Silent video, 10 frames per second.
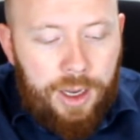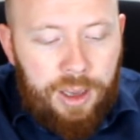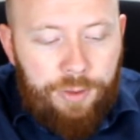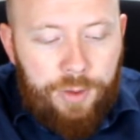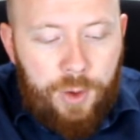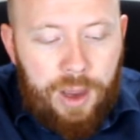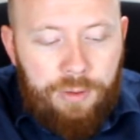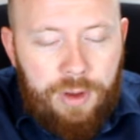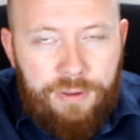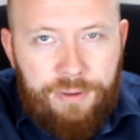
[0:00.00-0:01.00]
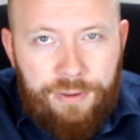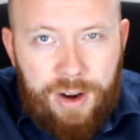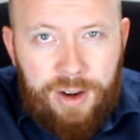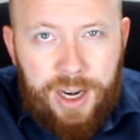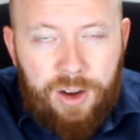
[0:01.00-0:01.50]
if you have a
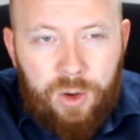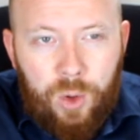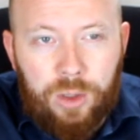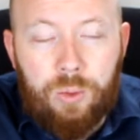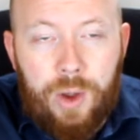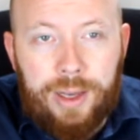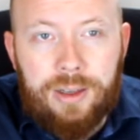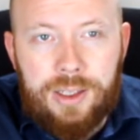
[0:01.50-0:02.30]
very old wine,